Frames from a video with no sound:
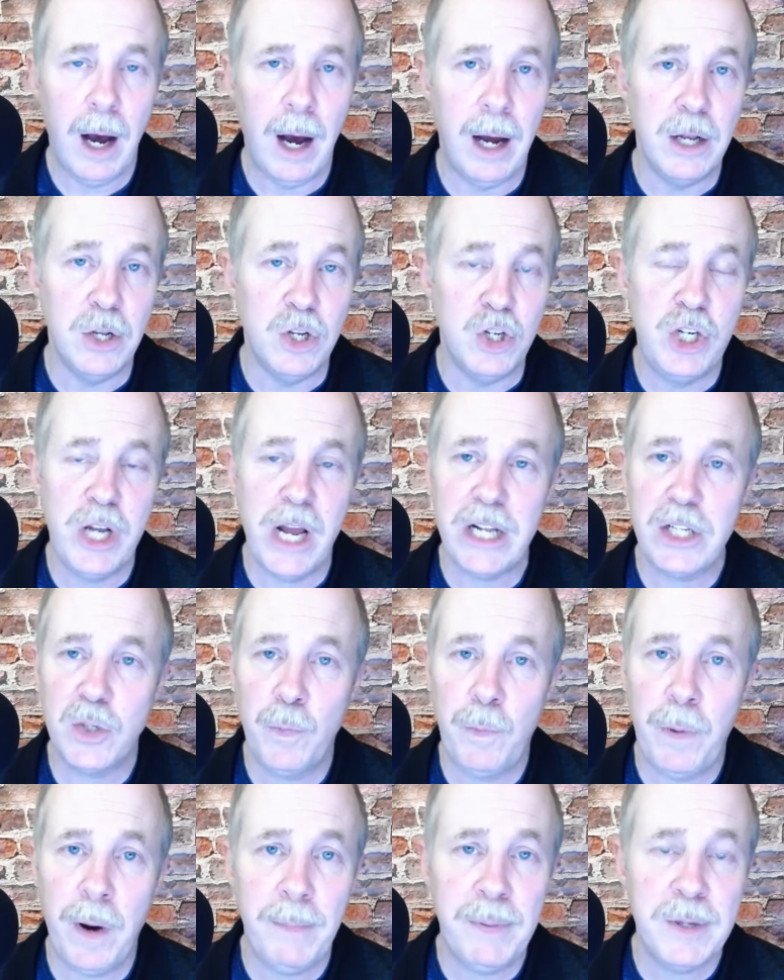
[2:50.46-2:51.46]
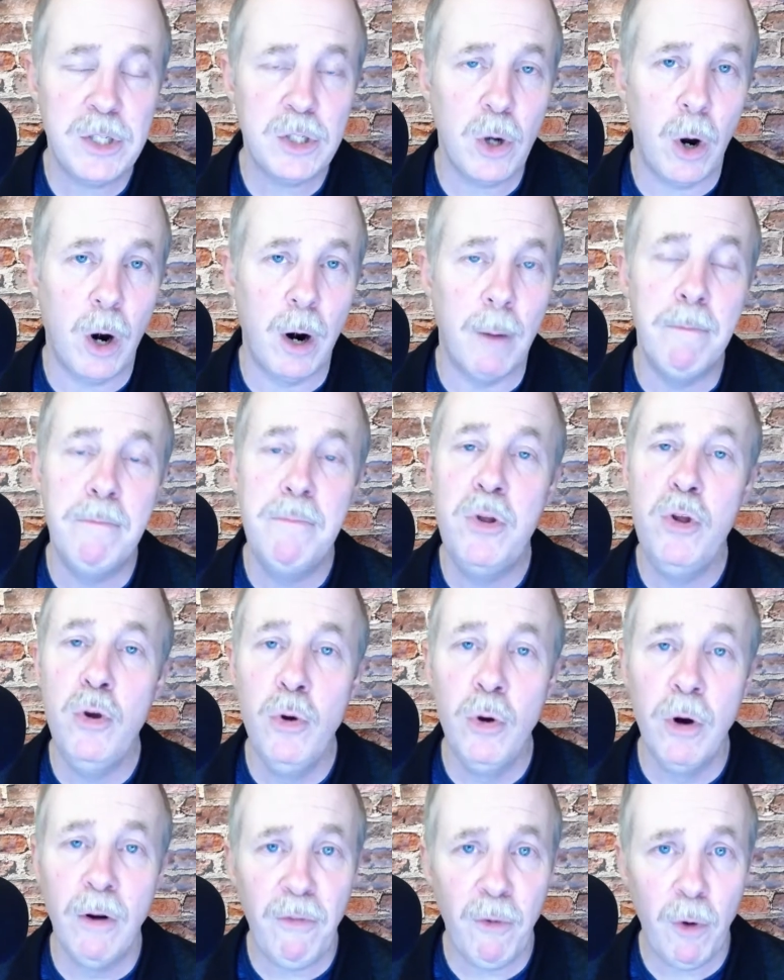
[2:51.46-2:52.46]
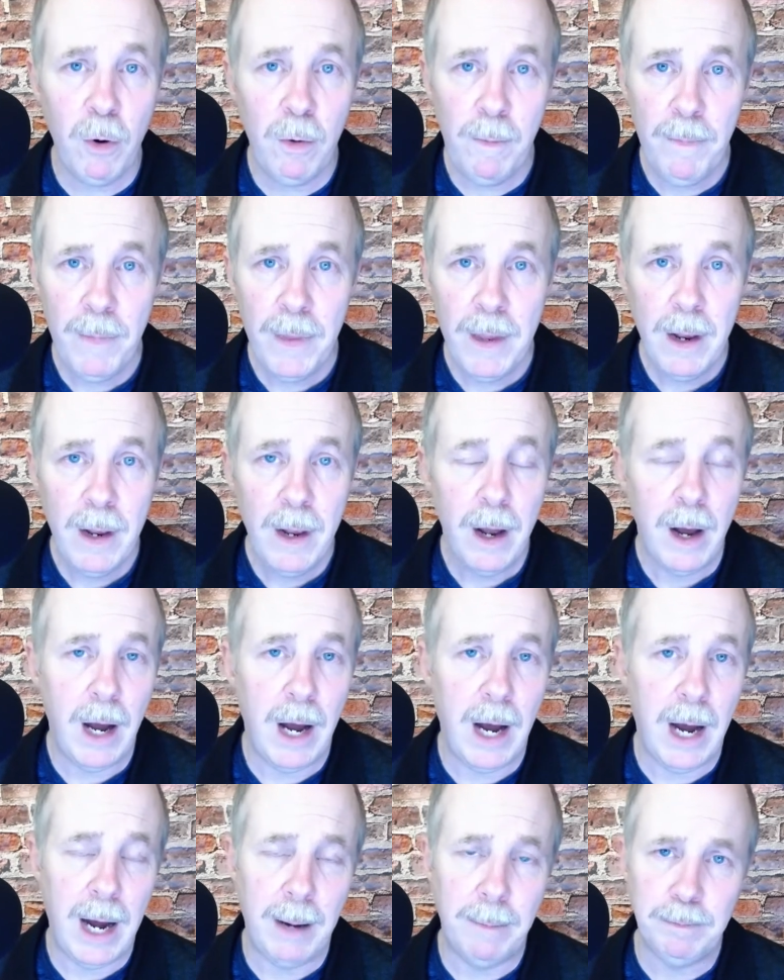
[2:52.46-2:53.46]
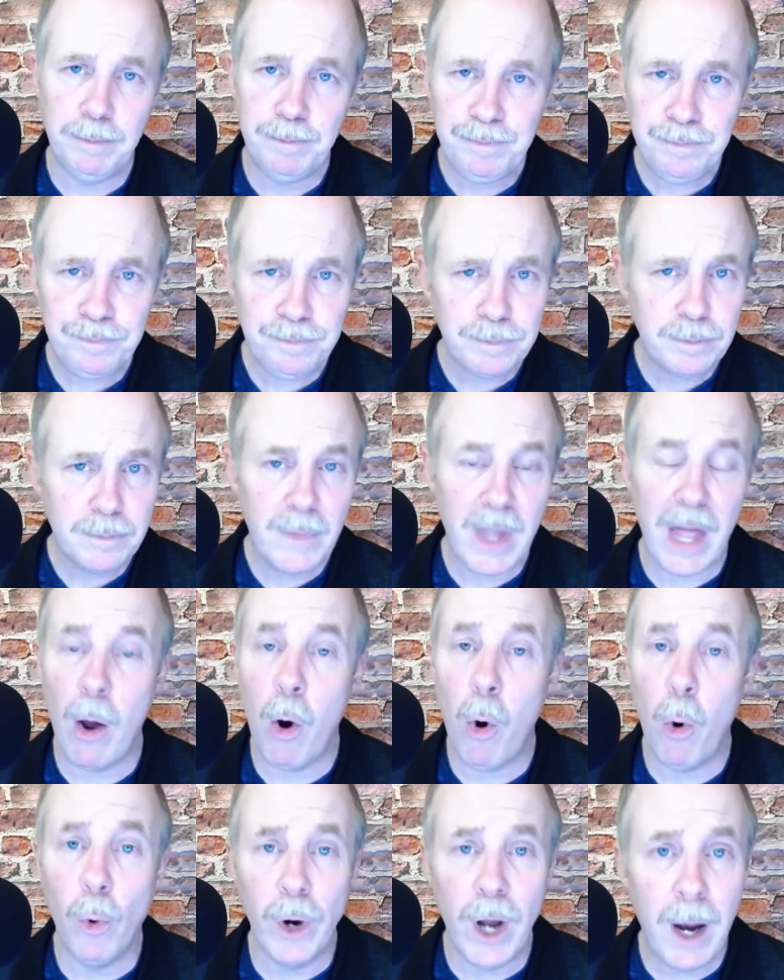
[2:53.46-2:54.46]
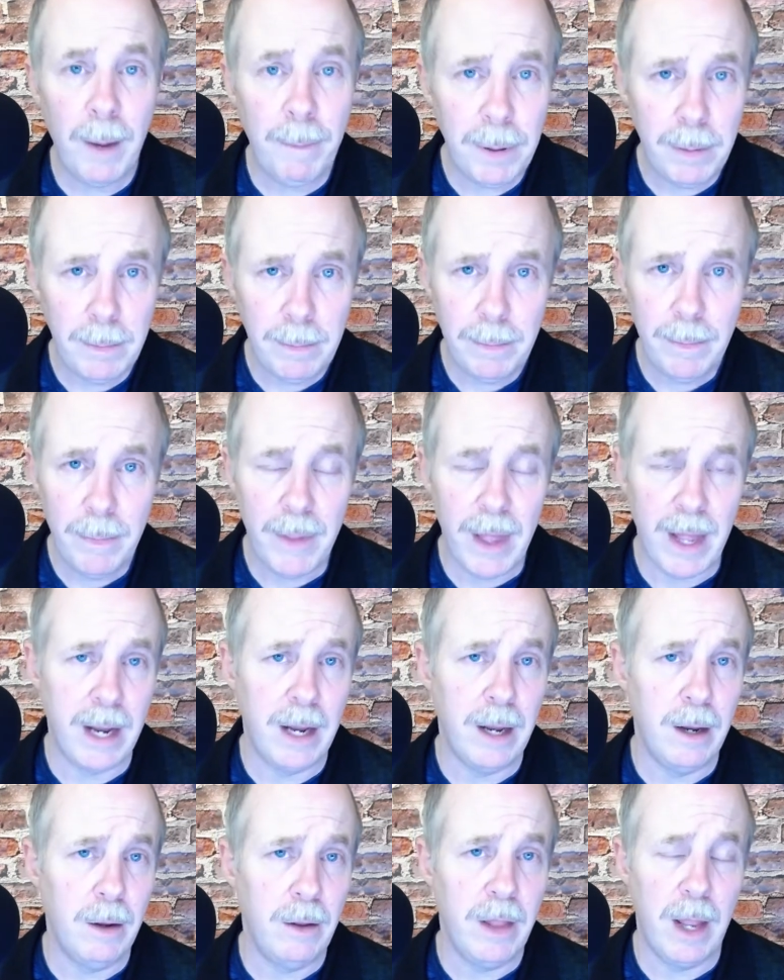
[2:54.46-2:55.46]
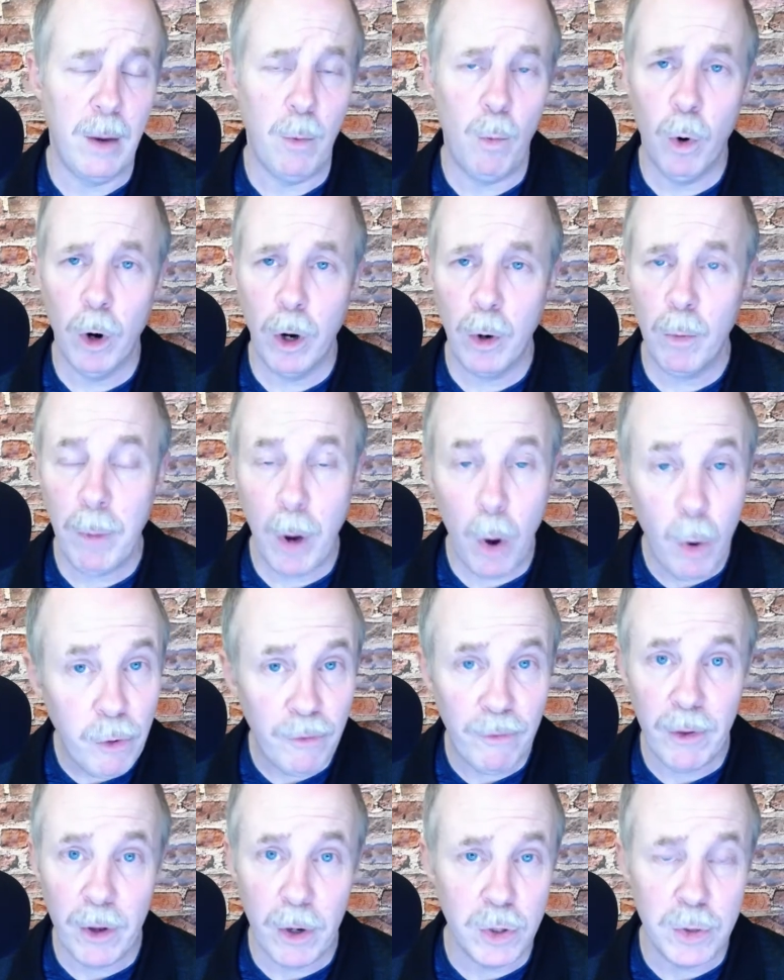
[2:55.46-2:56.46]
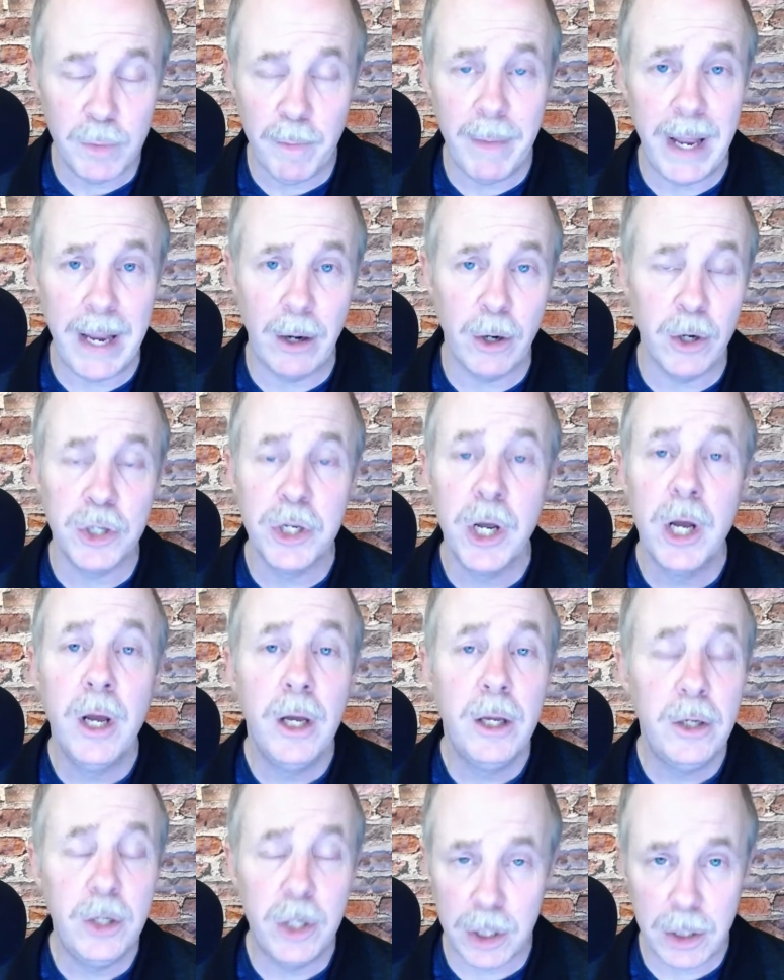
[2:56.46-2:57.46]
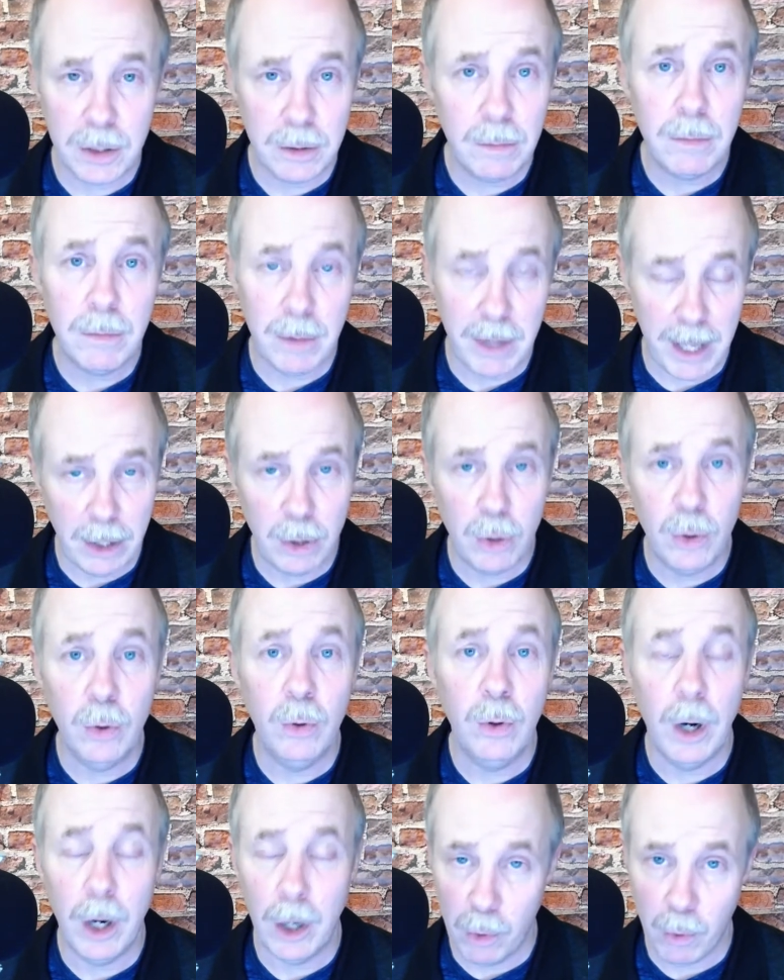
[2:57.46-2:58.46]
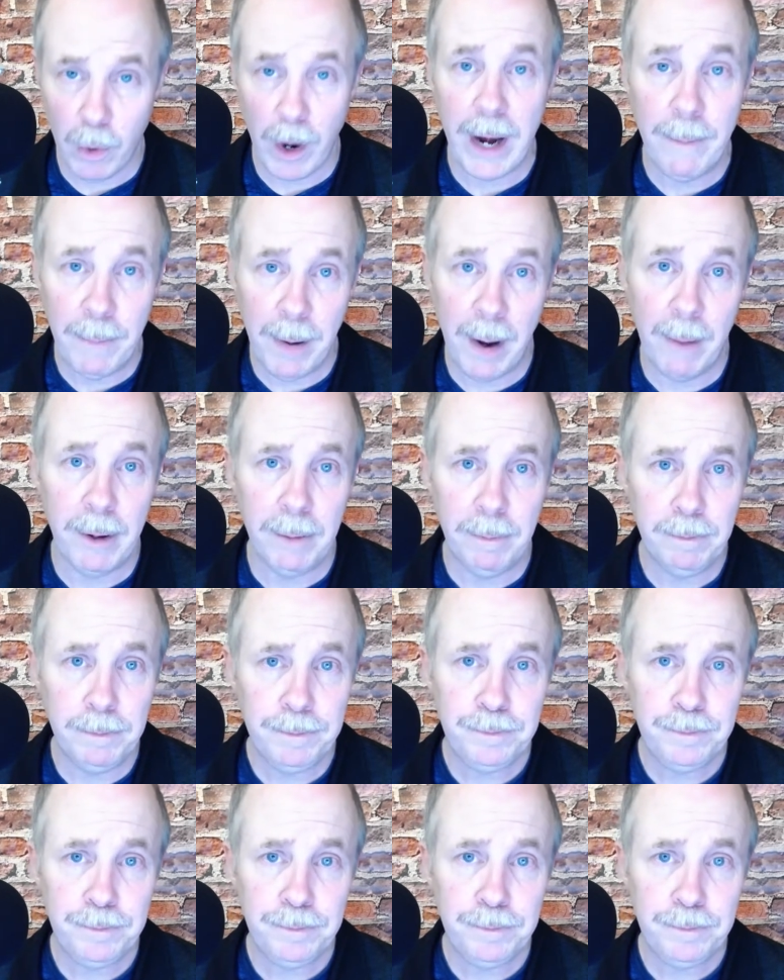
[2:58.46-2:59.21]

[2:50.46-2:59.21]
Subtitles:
Jet's puppets are beautiful. They hold up. They work. Both of those makers they do a great puppet.